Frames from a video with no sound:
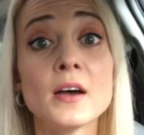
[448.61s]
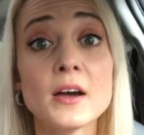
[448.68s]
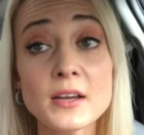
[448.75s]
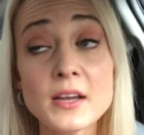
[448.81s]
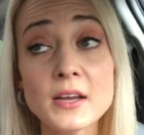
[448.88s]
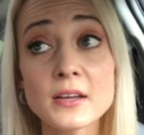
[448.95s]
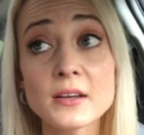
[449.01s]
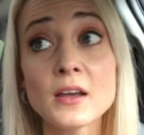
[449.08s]

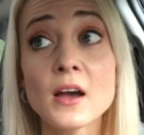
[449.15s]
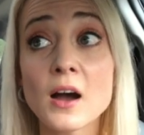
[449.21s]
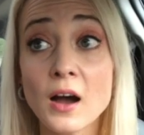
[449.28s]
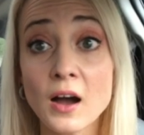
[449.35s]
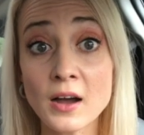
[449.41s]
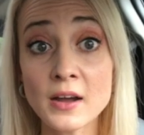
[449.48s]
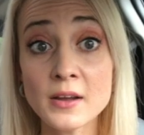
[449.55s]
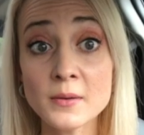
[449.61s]
Again,
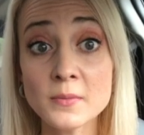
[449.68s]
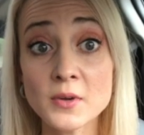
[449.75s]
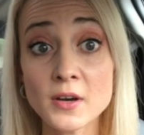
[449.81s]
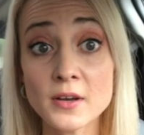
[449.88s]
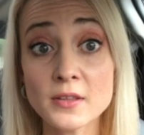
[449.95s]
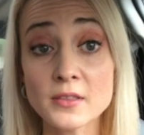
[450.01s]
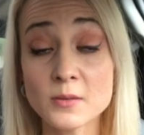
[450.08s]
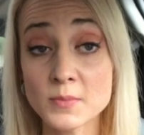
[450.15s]
I'm
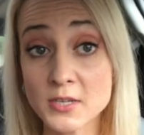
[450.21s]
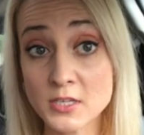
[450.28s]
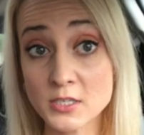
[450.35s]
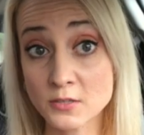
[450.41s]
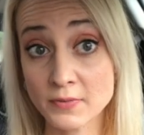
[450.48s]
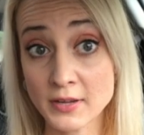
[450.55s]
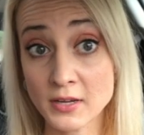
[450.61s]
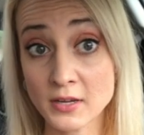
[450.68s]
not the
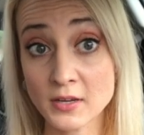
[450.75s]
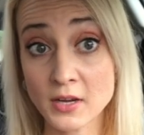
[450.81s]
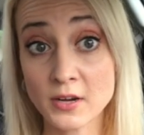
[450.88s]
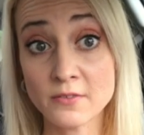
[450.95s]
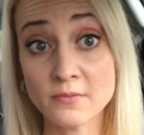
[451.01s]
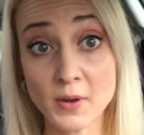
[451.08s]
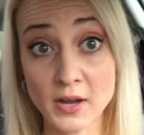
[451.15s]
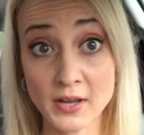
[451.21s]
biggest fan
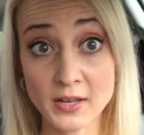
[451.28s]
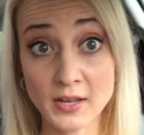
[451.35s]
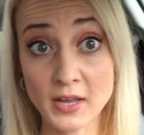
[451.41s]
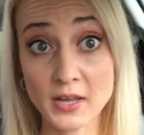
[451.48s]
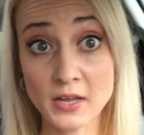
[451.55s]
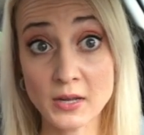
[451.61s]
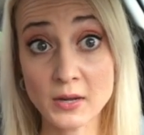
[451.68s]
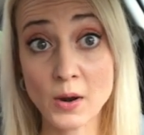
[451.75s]
of buying
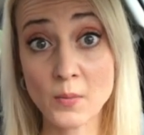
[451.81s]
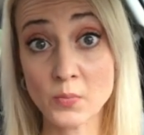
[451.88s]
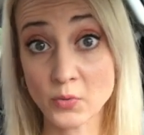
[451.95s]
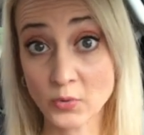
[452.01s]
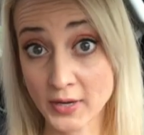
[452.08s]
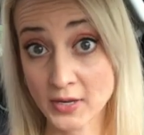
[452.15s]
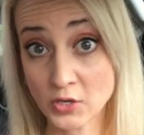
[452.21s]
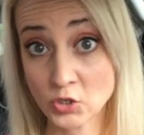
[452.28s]
a
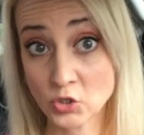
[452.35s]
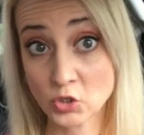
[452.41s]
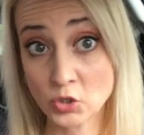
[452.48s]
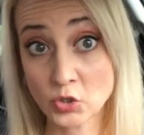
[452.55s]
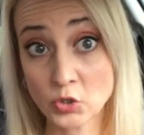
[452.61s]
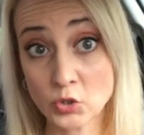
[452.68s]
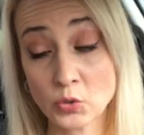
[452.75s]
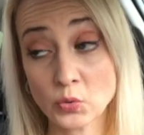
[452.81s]
brand
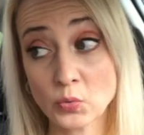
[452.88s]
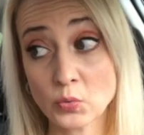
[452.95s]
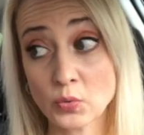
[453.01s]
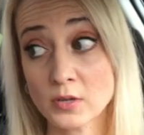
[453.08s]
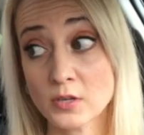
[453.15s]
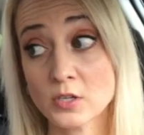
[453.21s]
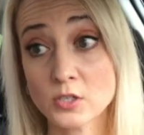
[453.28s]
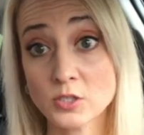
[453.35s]

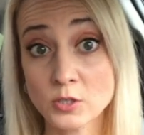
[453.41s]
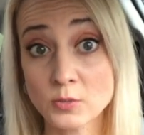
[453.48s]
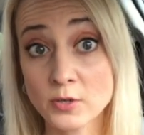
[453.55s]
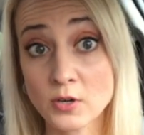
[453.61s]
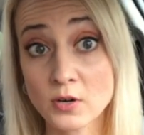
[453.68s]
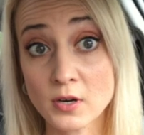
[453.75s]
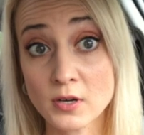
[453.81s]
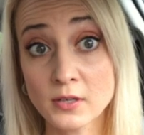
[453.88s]
new
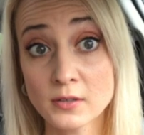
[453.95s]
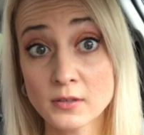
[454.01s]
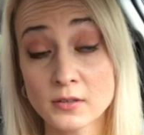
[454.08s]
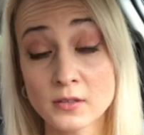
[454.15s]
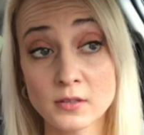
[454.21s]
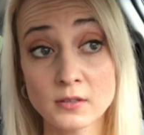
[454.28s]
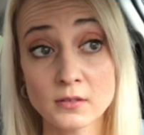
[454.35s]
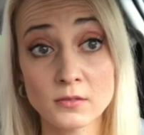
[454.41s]
supercar,
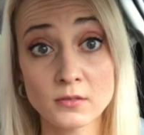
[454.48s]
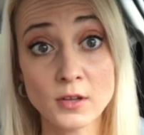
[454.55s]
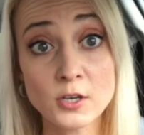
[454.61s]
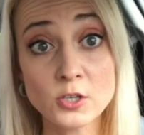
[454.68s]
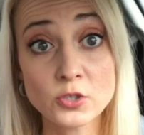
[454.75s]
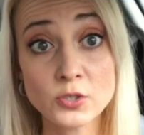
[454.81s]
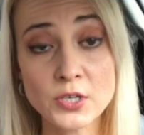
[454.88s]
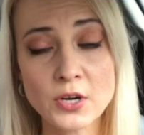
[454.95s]

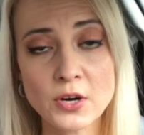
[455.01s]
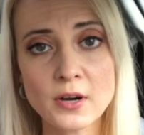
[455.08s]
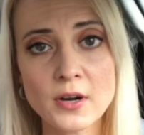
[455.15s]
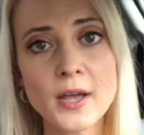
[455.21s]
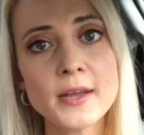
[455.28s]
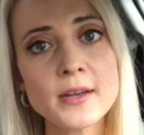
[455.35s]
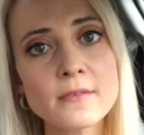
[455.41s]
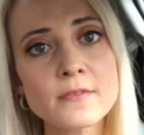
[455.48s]
luxury car,
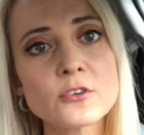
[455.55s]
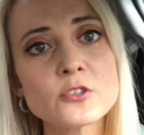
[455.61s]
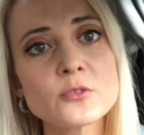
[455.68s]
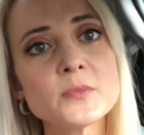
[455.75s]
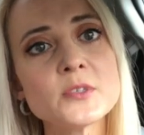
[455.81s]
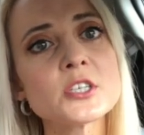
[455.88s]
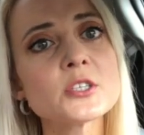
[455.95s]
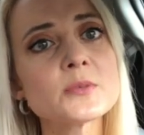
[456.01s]
any of those,
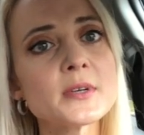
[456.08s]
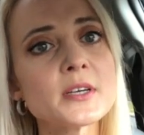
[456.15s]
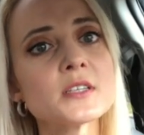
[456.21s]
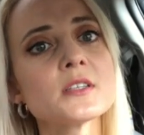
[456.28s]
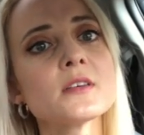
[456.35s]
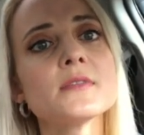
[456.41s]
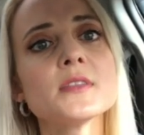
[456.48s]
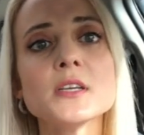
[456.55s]
just
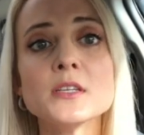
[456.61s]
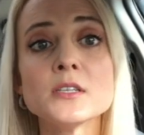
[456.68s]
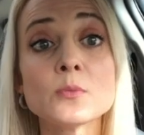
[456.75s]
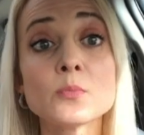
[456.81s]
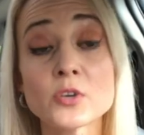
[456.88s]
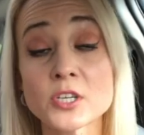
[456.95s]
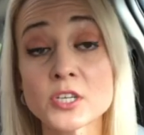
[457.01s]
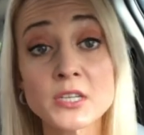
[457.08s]
because of the
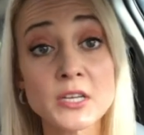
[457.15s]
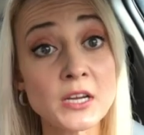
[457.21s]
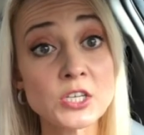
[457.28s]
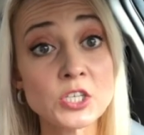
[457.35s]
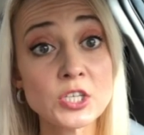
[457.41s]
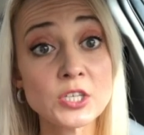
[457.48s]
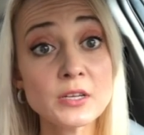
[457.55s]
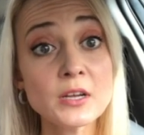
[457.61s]

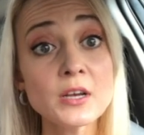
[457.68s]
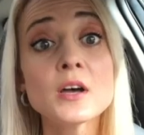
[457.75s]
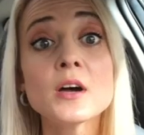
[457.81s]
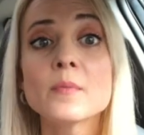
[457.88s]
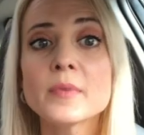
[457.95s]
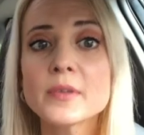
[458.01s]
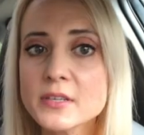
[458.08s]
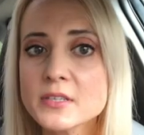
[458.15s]
depreciation.
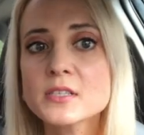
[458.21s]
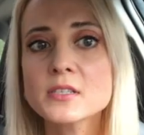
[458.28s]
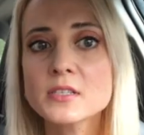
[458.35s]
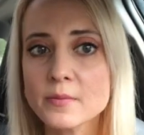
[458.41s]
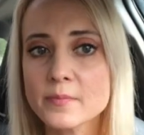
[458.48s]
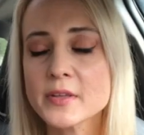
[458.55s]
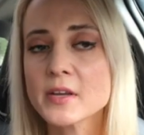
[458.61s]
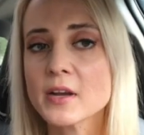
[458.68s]
But this is
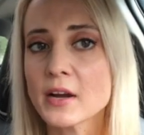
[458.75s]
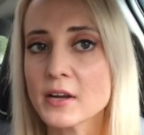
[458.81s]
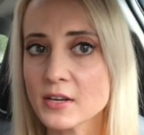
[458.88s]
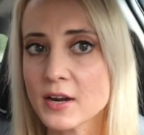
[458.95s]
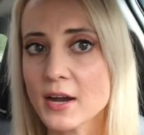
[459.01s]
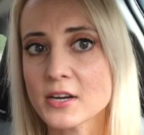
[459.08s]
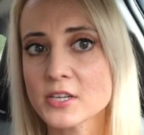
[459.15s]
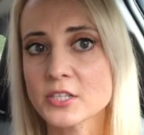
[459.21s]
something I
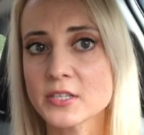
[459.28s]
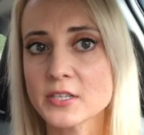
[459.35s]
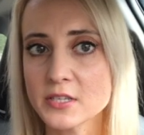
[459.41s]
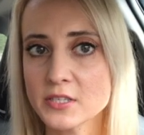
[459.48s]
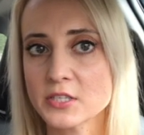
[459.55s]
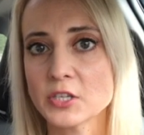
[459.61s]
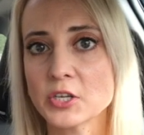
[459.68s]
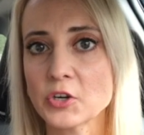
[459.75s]
could actually
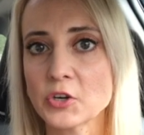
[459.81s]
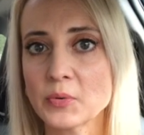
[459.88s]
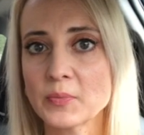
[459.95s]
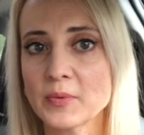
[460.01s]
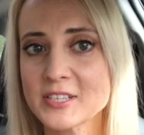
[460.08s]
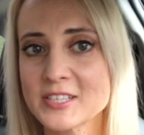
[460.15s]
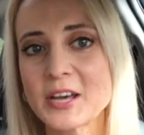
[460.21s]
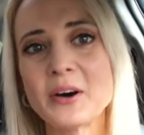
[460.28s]
consider
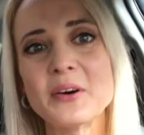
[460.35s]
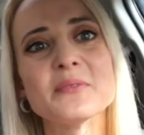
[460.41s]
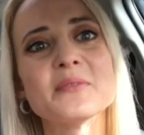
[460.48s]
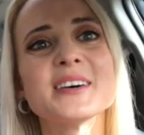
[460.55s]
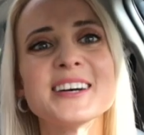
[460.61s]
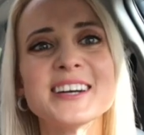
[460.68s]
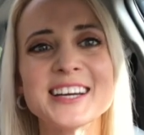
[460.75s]
myself